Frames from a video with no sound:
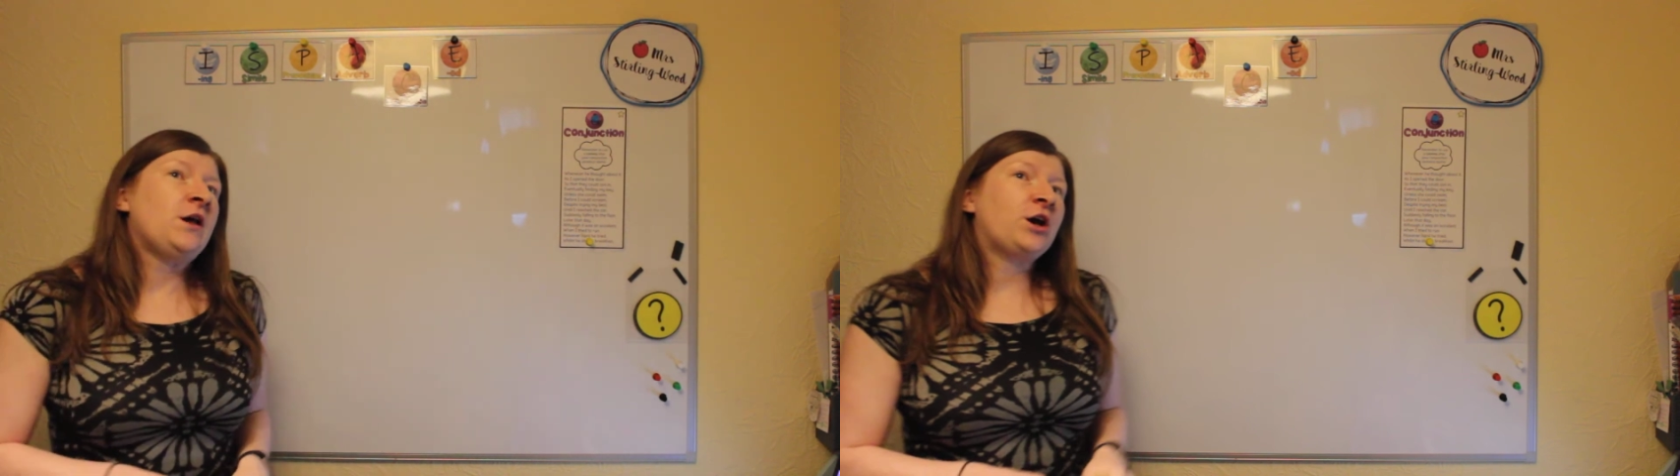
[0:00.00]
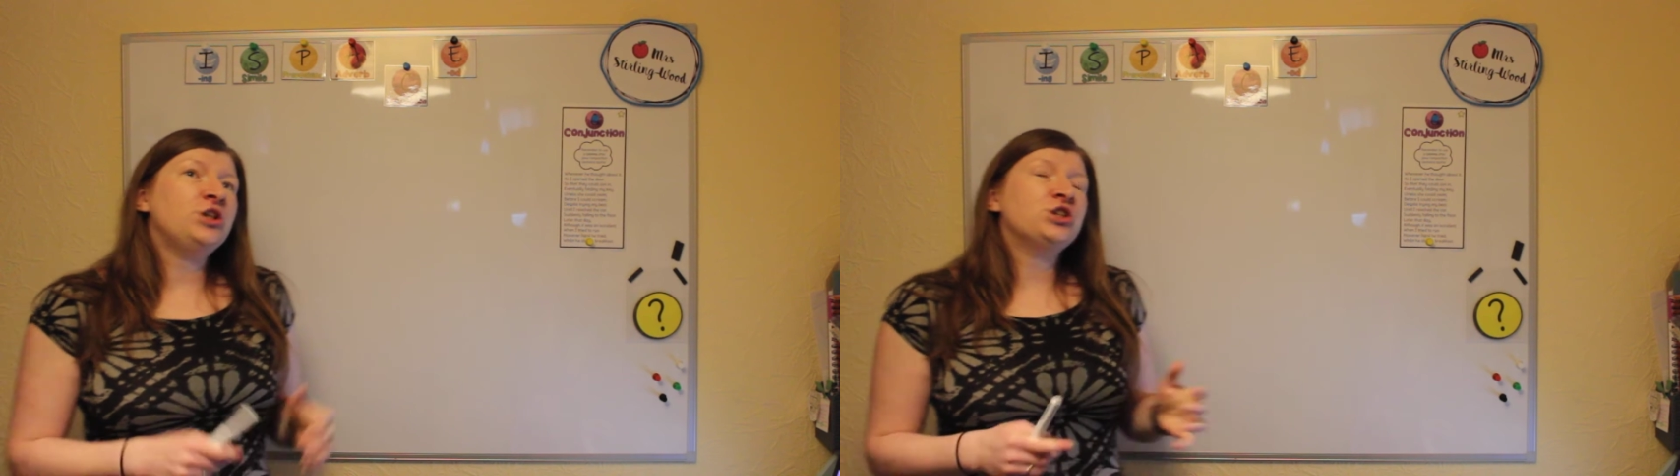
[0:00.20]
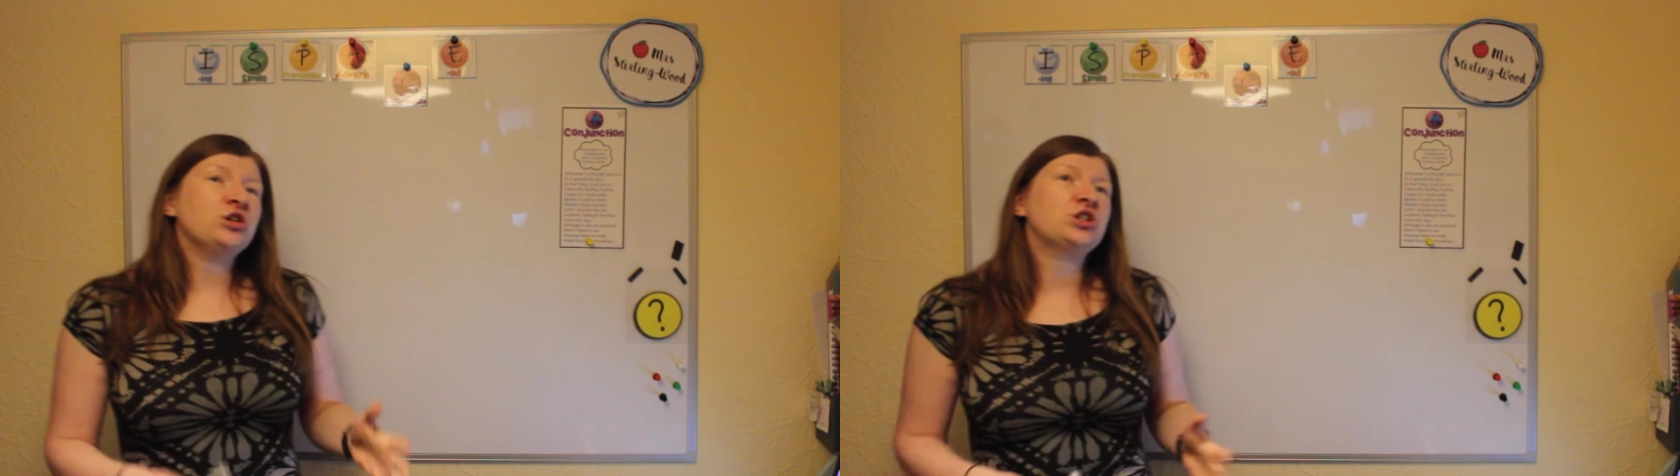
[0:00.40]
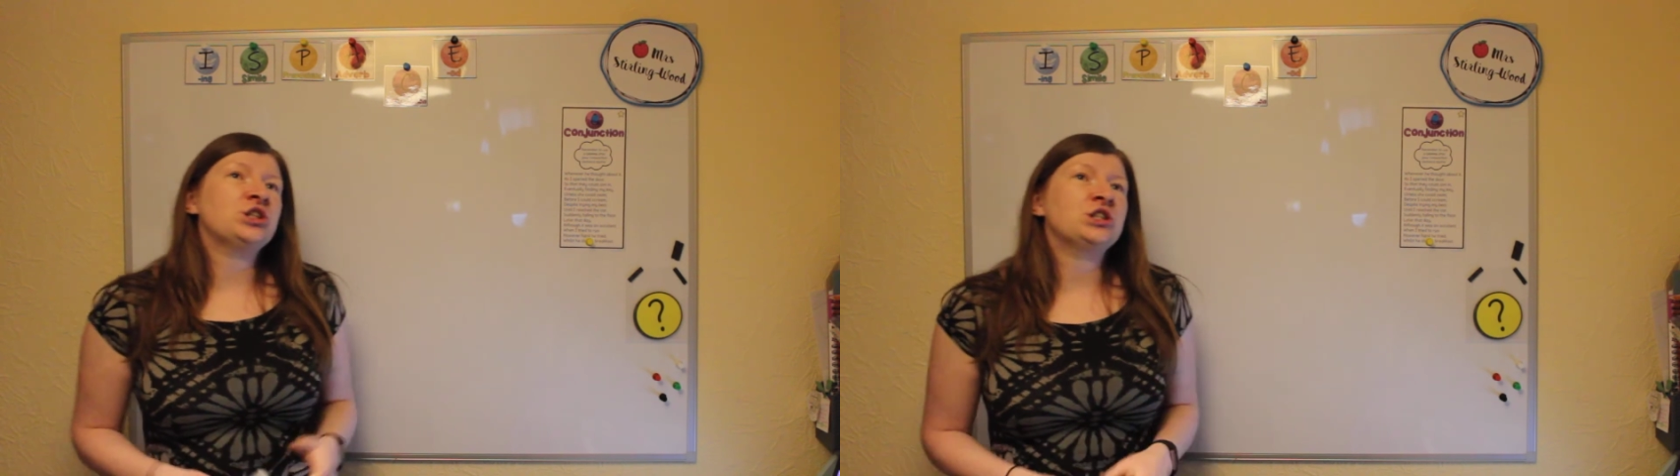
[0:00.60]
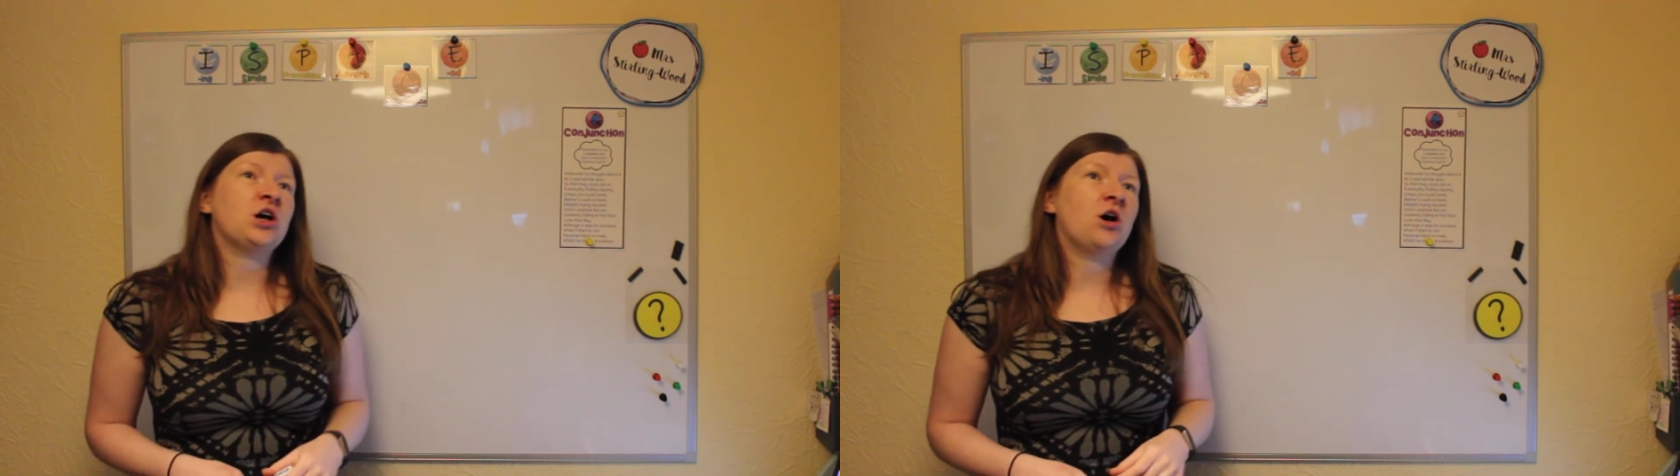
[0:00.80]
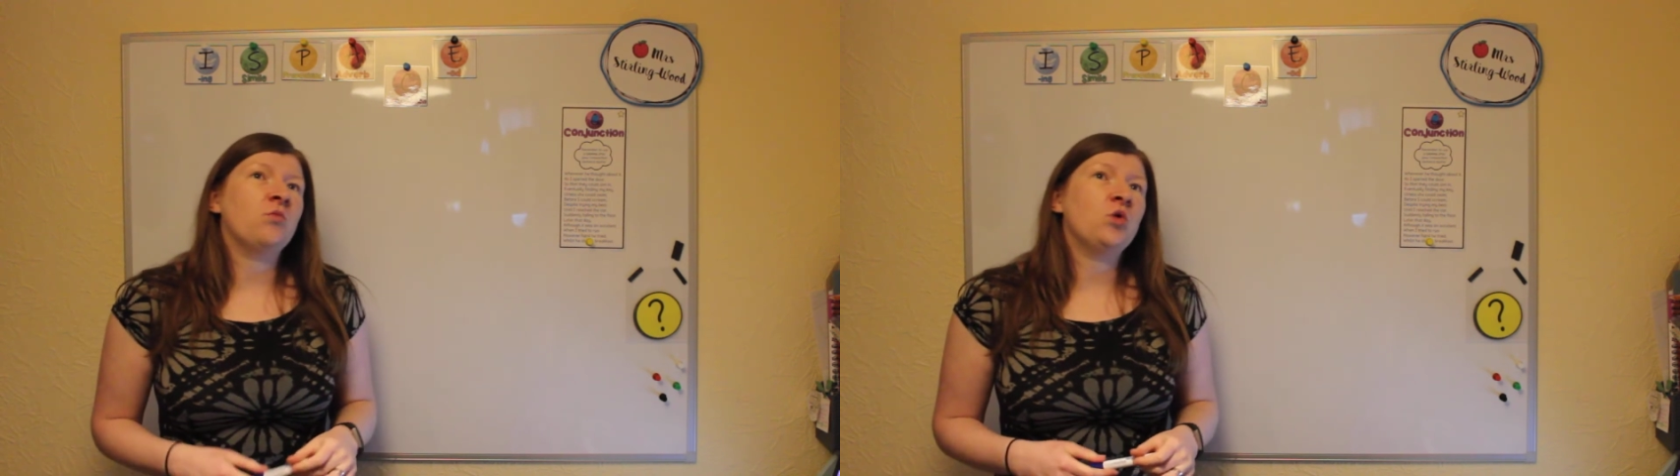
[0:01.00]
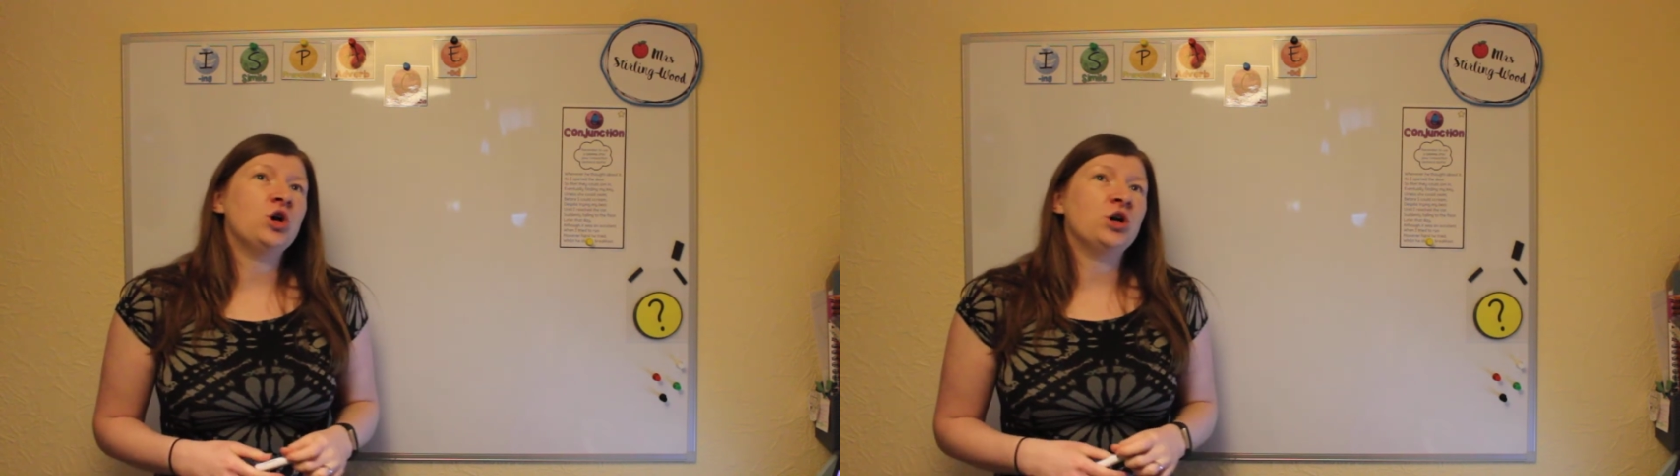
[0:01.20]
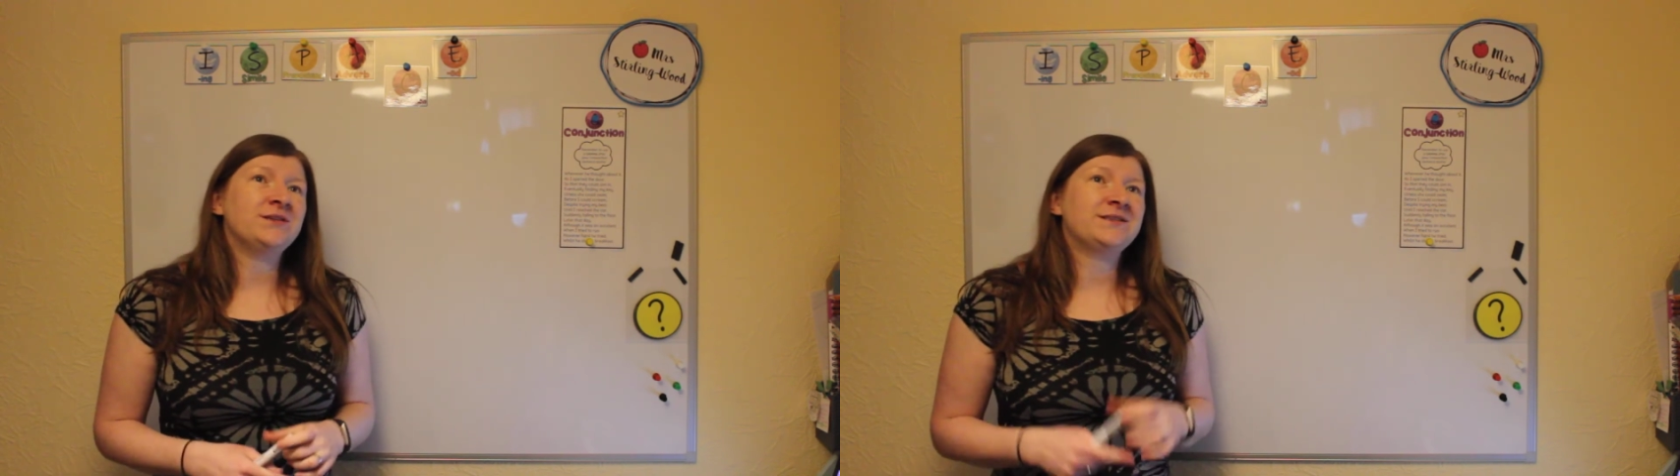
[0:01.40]
Conjunctions are
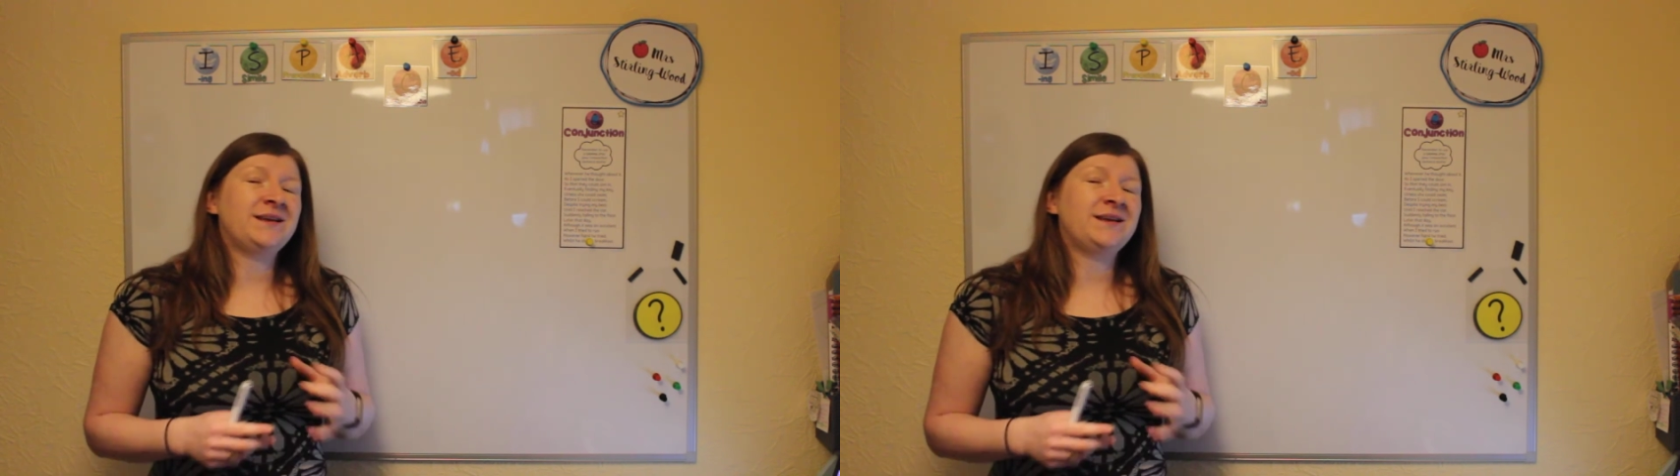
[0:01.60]
words